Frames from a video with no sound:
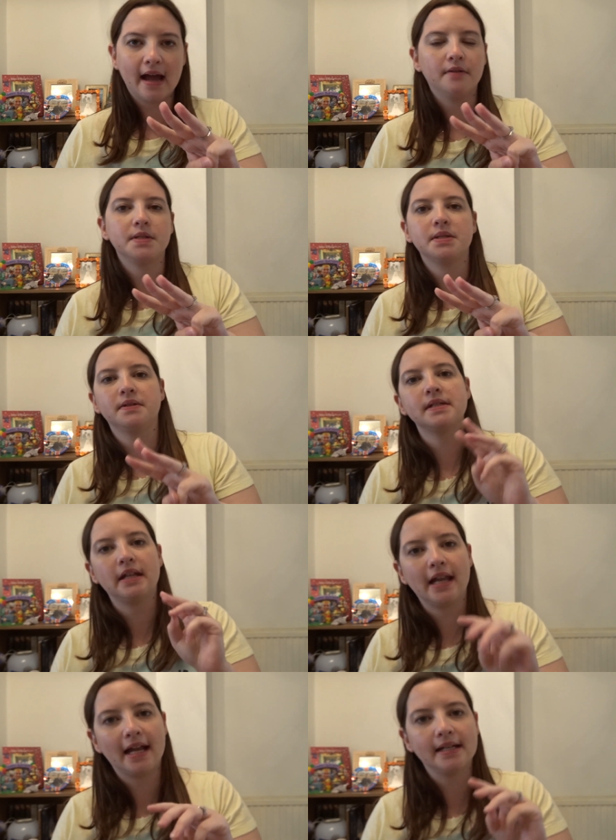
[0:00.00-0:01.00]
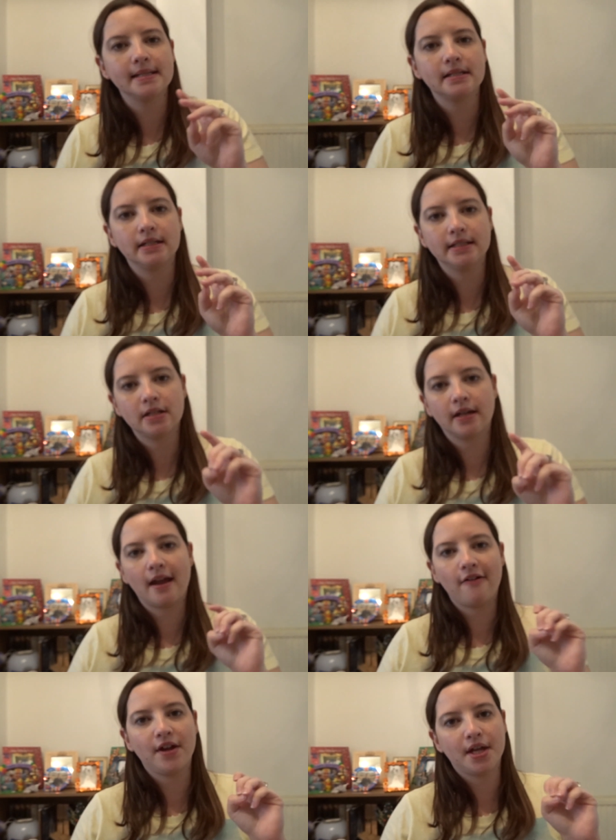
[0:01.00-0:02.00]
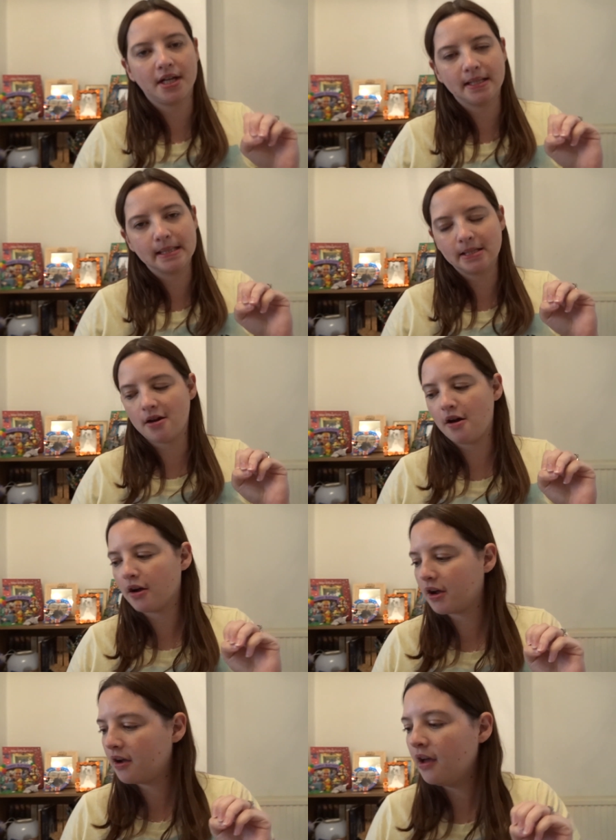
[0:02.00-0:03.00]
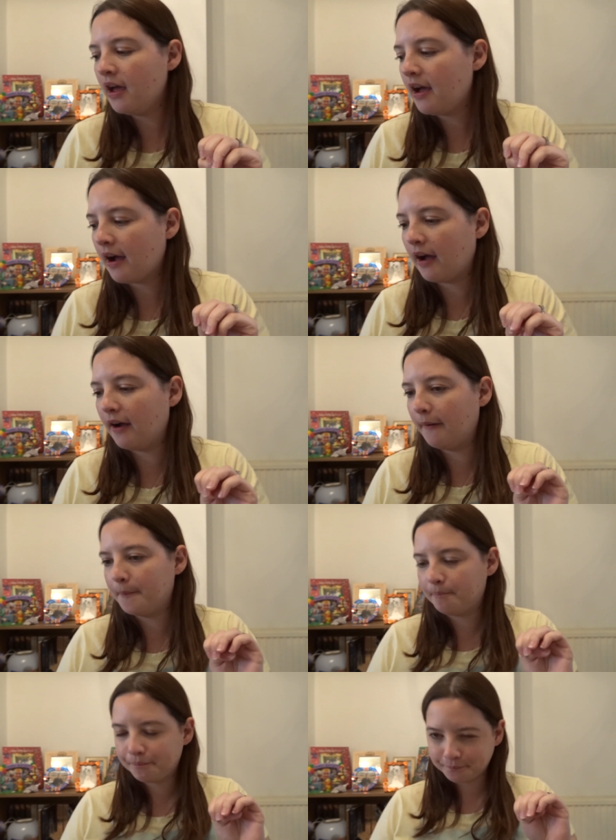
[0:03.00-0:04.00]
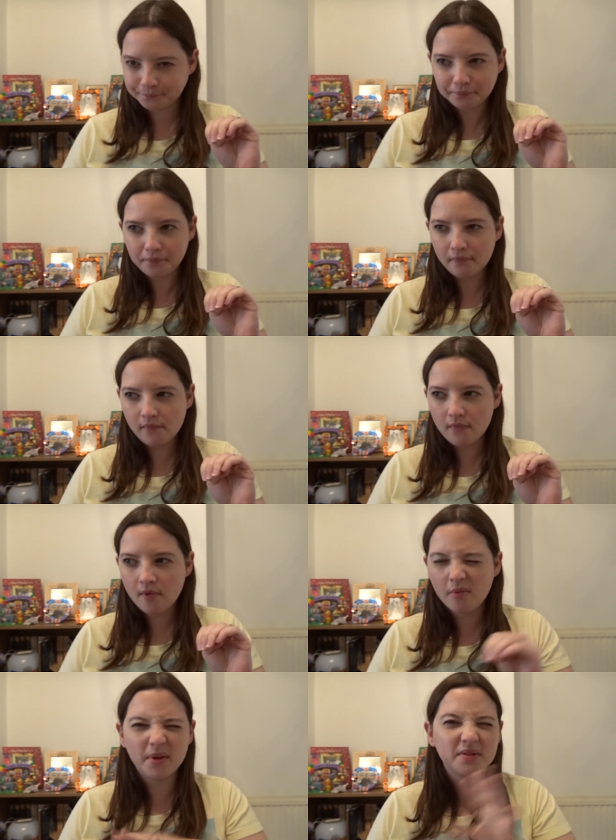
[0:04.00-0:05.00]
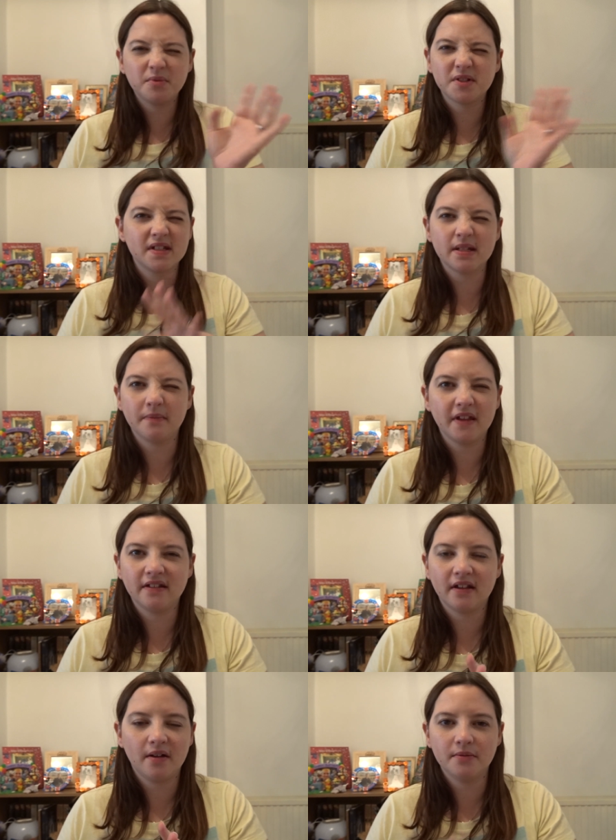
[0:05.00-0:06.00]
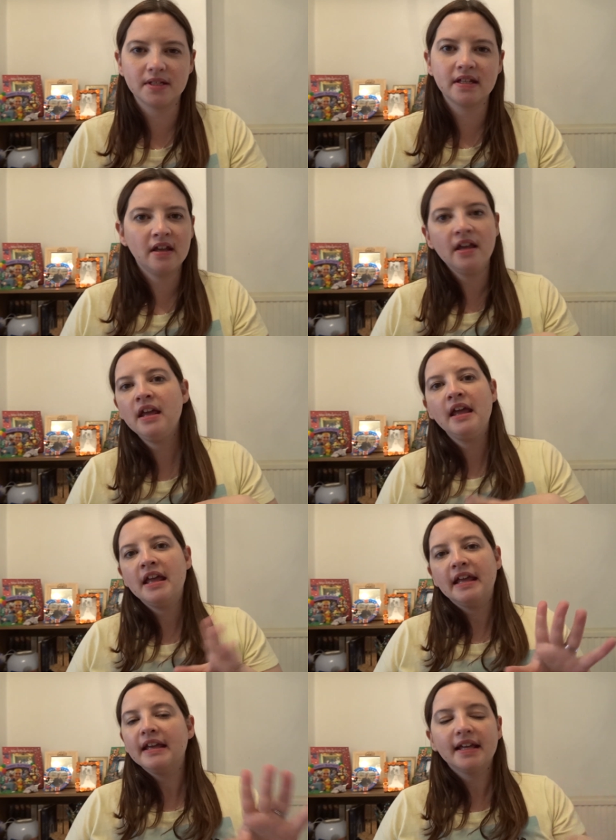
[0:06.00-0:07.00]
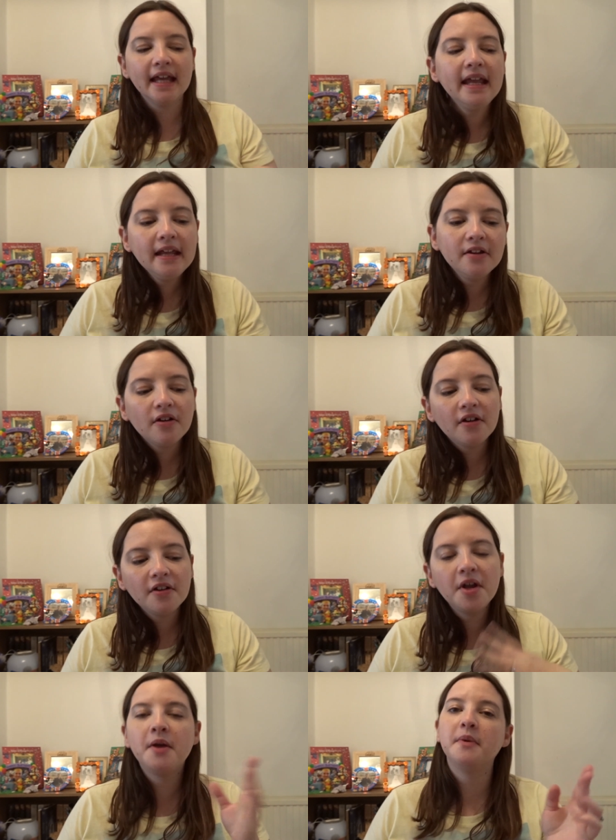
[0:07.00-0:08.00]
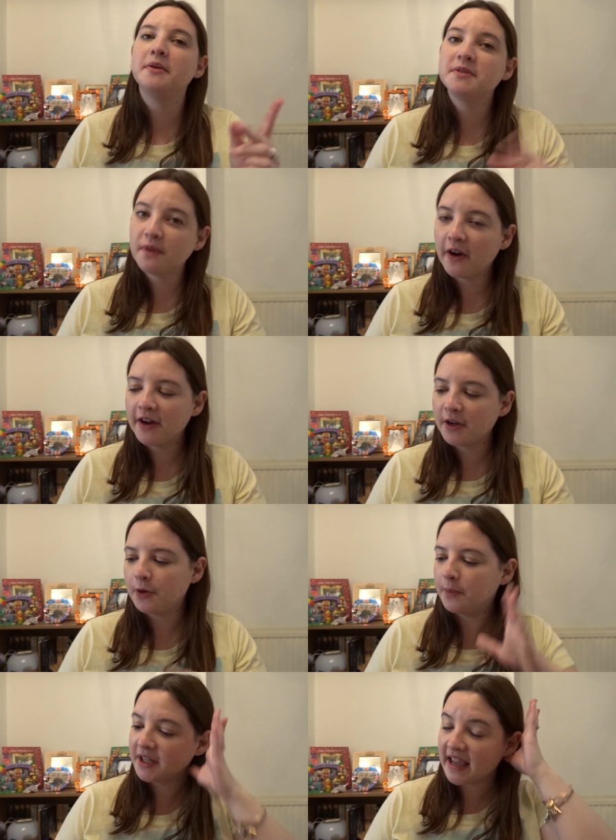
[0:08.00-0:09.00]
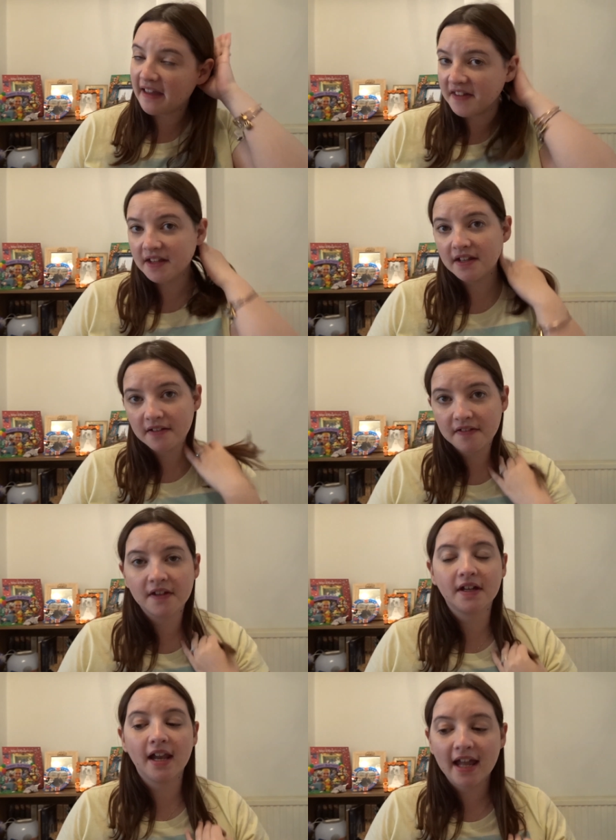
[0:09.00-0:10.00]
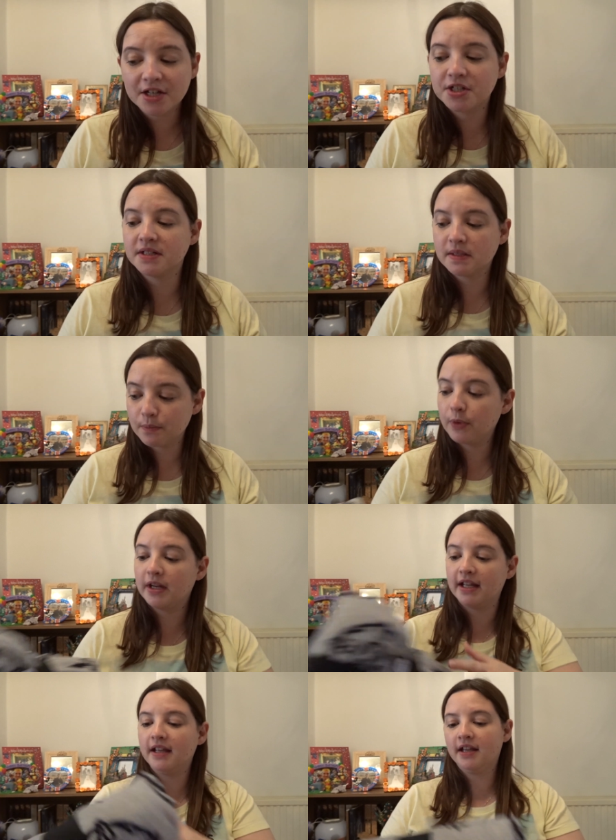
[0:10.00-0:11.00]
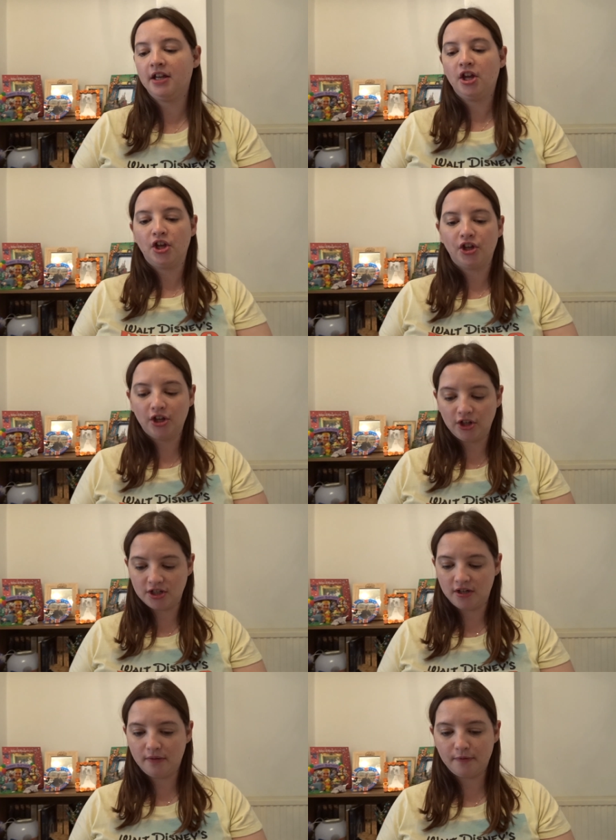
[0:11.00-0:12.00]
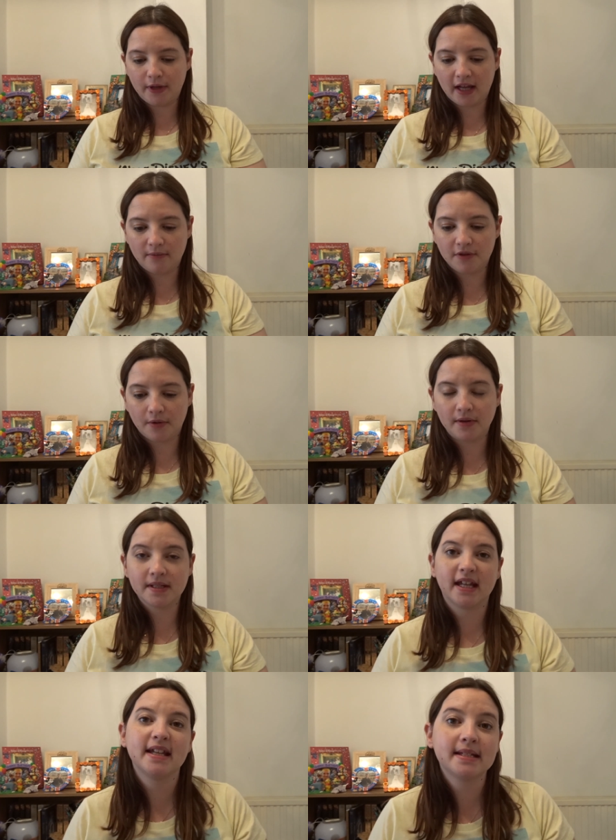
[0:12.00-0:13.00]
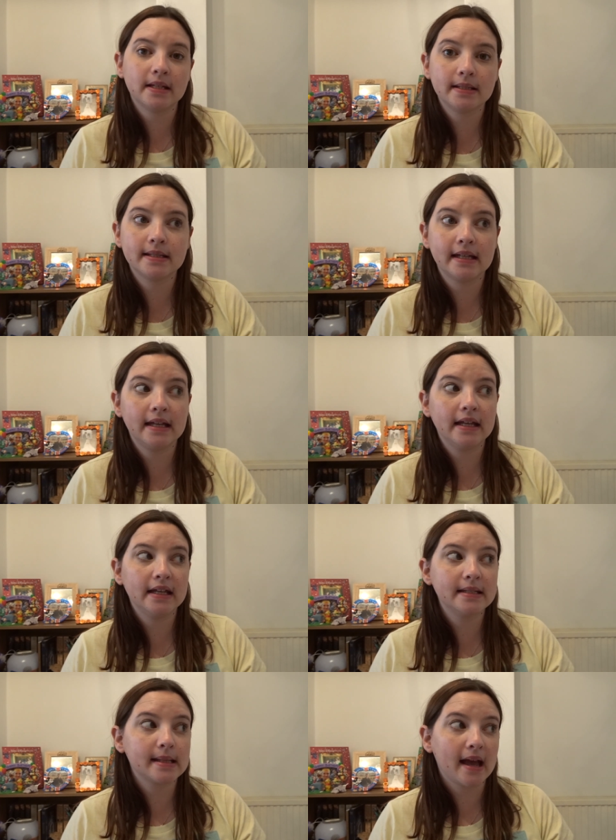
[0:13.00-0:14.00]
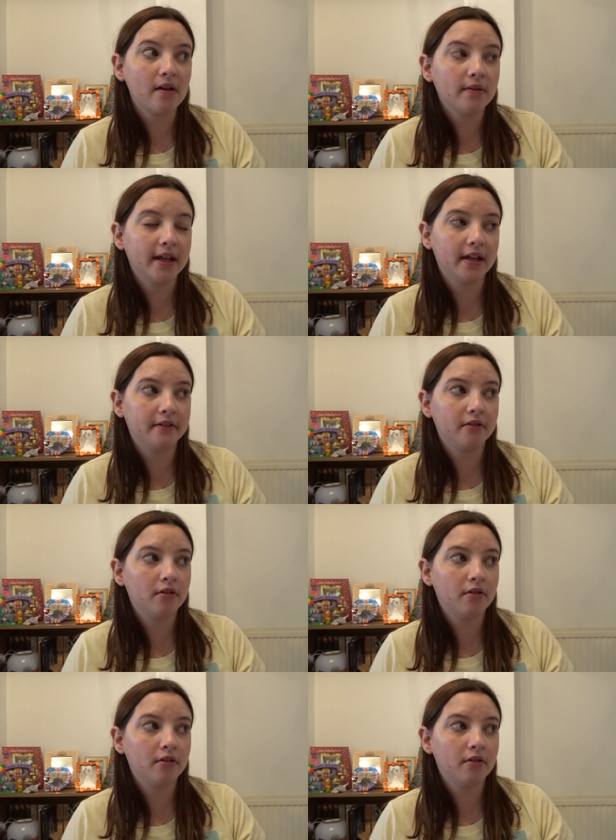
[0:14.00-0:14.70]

houses on, so Lannister, Targaryen and Stark. Um, it wasn't something that I was keen on, but it was very cool. But yeah, the, the collection's pretty good for Game of Thrones, I guess, because it is out in